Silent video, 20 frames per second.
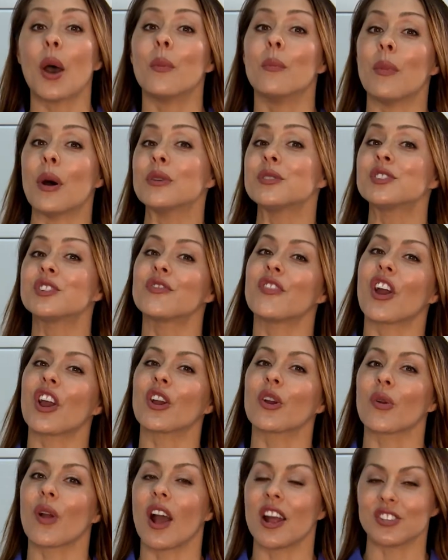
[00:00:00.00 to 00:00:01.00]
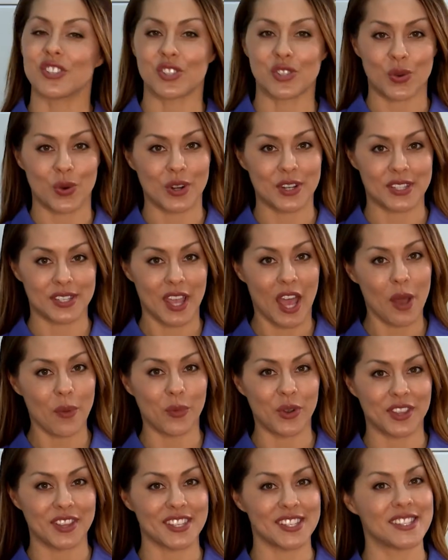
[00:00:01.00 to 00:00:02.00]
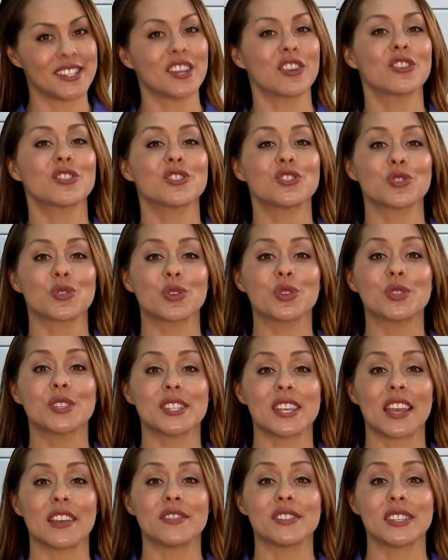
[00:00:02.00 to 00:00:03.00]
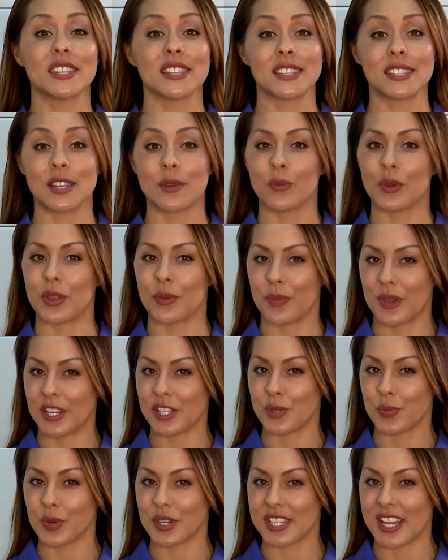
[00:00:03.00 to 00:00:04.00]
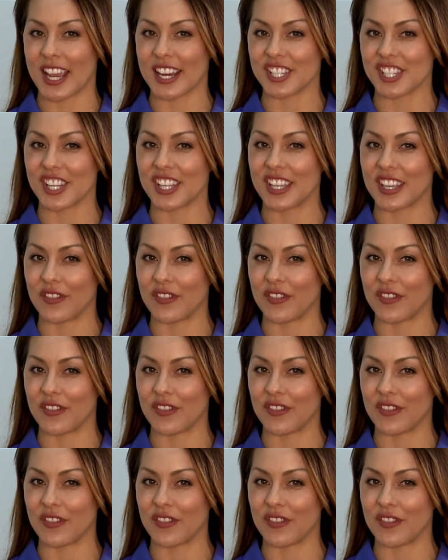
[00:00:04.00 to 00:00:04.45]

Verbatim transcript: Most of our garage doors come with the Sears TruSafe system with pinch protection,